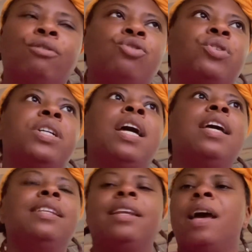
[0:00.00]
truck.
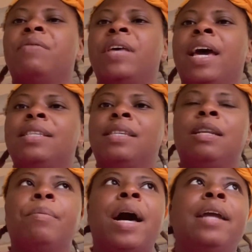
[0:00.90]
Didn't have to ask
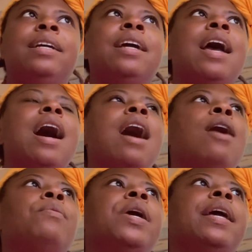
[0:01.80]
anybody. I
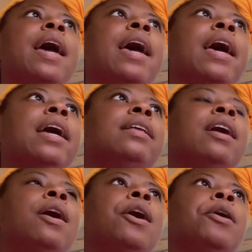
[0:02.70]
already had
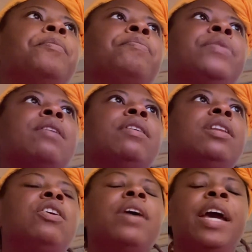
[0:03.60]
the
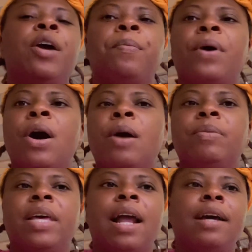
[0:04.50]
little air pump
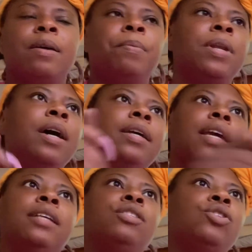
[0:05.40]
that I could plug
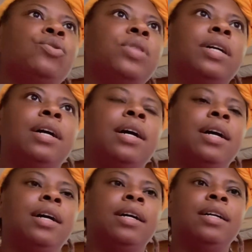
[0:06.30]
into
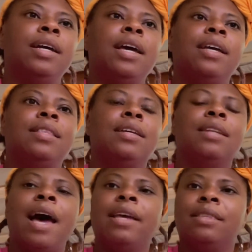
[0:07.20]
the
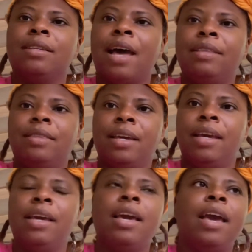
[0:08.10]
light
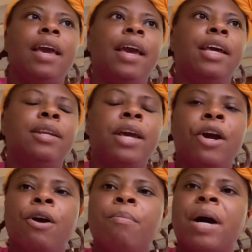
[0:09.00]
thing and
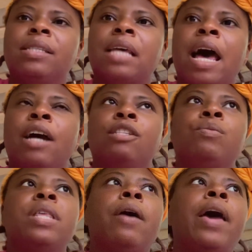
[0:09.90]
air up my tires
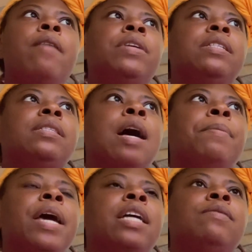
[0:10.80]
without having to stop
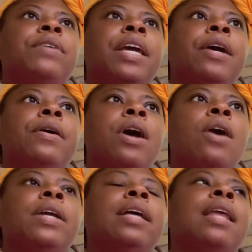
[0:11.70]
and ask for air and
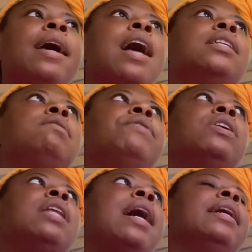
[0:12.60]
all that. Like, I just feel
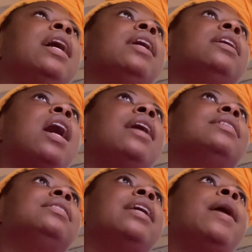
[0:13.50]
like God
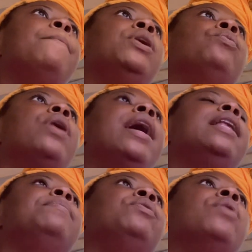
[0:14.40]
has said, be
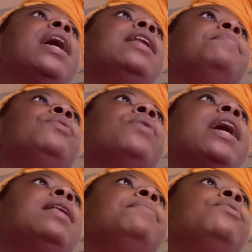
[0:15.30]
ready, be ready, be
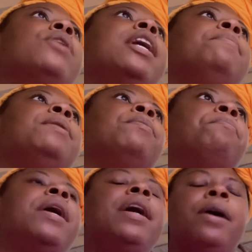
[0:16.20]
ready, be ready, be
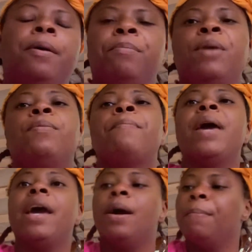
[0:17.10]
prepared, be
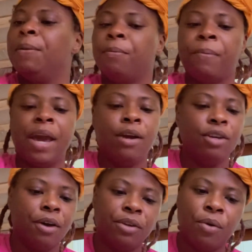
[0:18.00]
prepared, be prepared. You
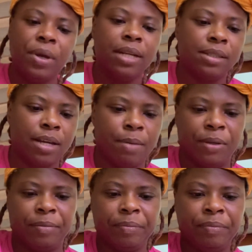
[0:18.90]
don't know when it's coming.